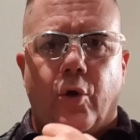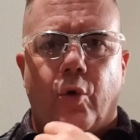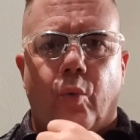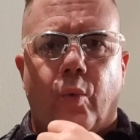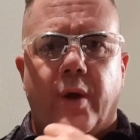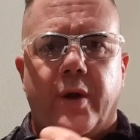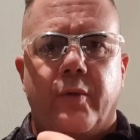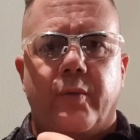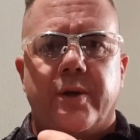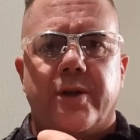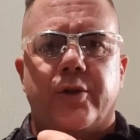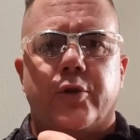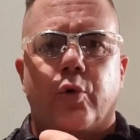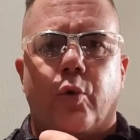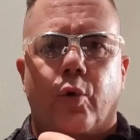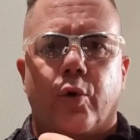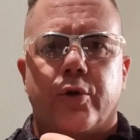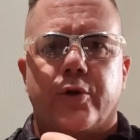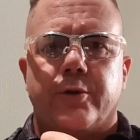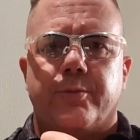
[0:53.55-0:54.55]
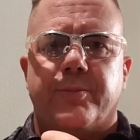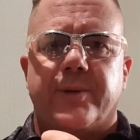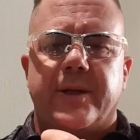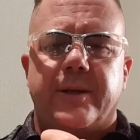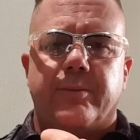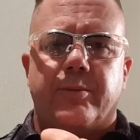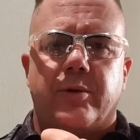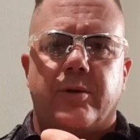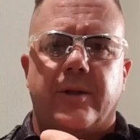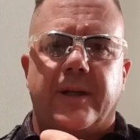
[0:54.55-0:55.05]
When we talk to
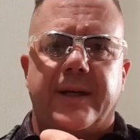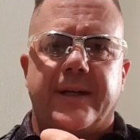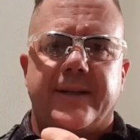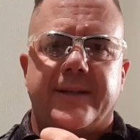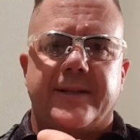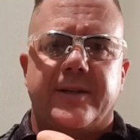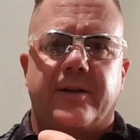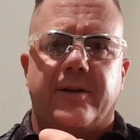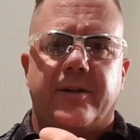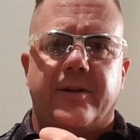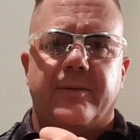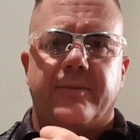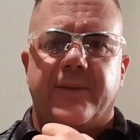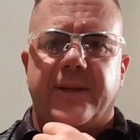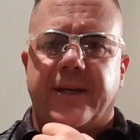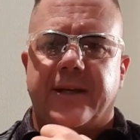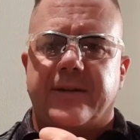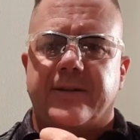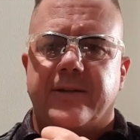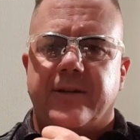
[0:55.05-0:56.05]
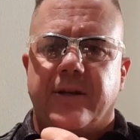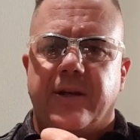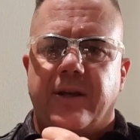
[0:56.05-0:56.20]
people and tell them that